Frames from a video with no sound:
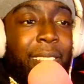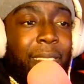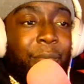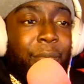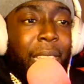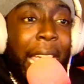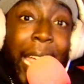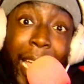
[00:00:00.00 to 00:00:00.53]

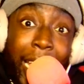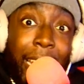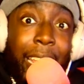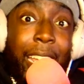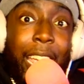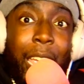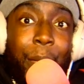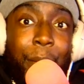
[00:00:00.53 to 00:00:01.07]
And they
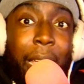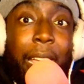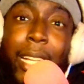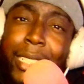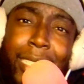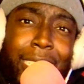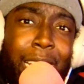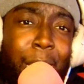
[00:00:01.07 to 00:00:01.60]
gave, and
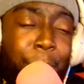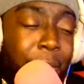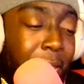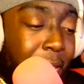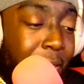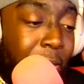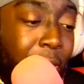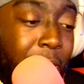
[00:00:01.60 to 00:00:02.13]
she gave me
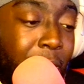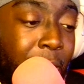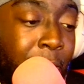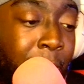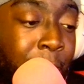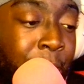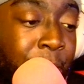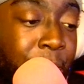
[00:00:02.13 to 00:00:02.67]
like the, um,
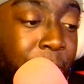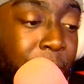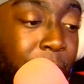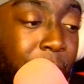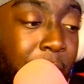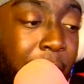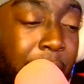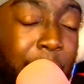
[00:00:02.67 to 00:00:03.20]
the
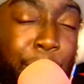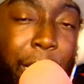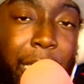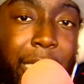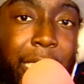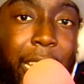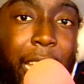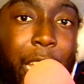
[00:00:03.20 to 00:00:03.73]
Xbox
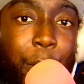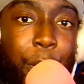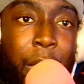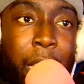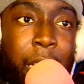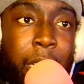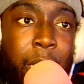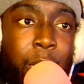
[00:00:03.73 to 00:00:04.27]
Game
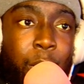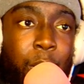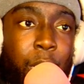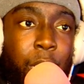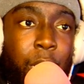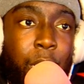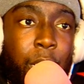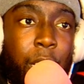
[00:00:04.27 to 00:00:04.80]
Pass,
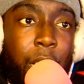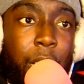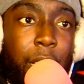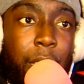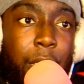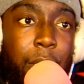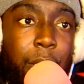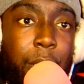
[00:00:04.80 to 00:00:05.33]
uh,
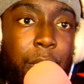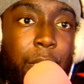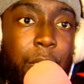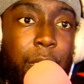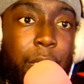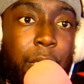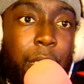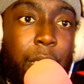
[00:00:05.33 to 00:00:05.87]

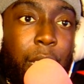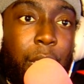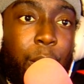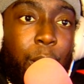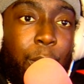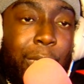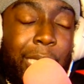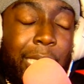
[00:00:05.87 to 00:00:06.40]

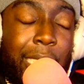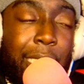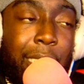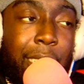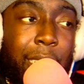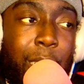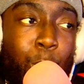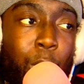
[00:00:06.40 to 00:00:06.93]
what was it, the
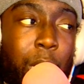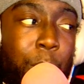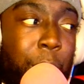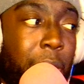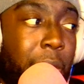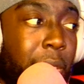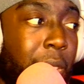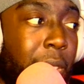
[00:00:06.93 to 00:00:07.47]
one
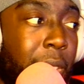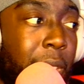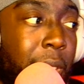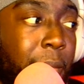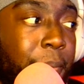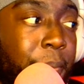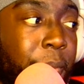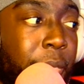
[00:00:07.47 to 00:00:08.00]
month, uh,
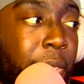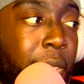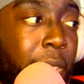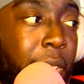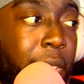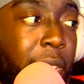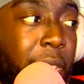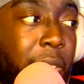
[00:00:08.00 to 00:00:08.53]

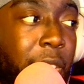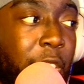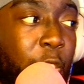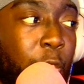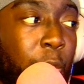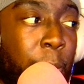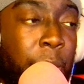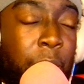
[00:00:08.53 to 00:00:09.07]

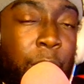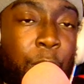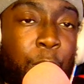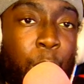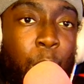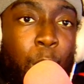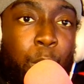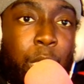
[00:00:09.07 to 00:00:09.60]
subscription
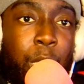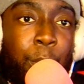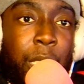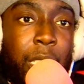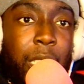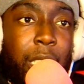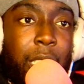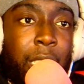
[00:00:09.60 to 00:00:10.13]
for Ultimate
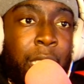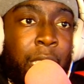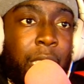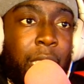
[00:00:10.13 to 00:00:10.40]
and shit.